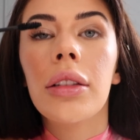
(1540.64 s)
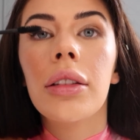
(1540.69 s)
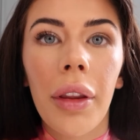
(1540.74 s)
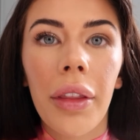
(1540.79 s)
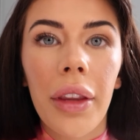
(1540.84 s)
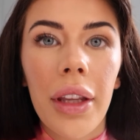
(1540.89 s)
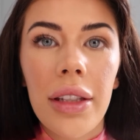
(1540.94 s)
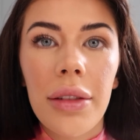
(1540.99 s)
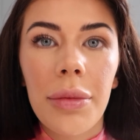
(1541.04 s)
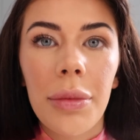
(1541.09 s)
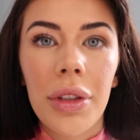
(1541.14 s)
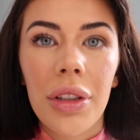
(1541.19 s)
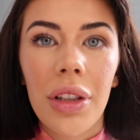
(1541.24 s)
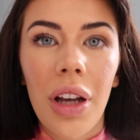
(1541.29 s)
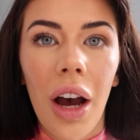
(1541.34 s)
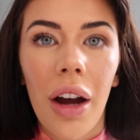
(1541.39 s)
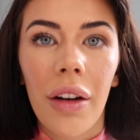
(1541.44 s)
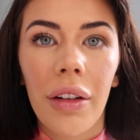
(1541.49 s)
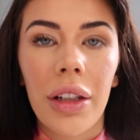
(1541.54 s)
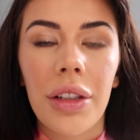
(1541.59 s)
This
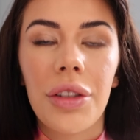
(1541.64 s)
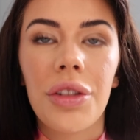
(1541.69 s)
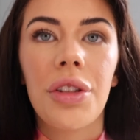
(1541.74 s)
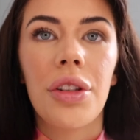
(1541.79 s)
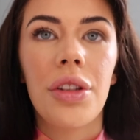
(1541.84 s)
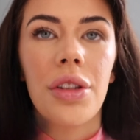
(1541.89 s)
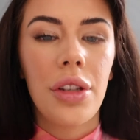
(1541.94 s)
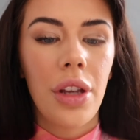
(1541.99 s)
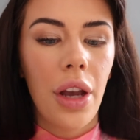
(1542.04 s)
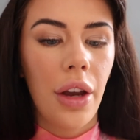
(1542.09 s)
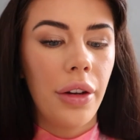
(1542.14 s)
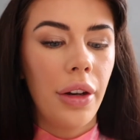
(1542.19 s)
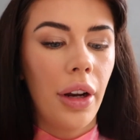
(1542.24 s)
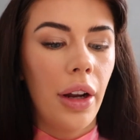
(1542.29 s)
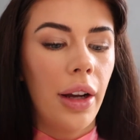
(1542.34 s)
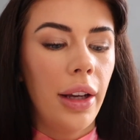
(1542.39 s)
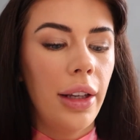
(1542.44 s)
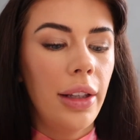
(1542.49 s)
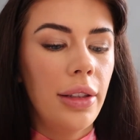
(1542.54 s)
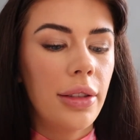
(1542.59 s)
mascara is just so
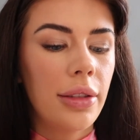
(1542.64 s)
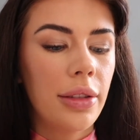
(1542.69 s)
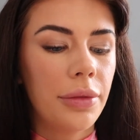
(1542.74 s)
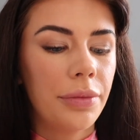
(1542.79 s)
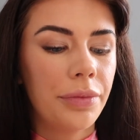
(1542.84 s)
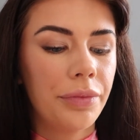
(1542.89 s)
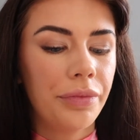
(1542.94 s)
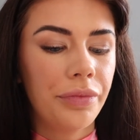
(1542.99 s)
nice.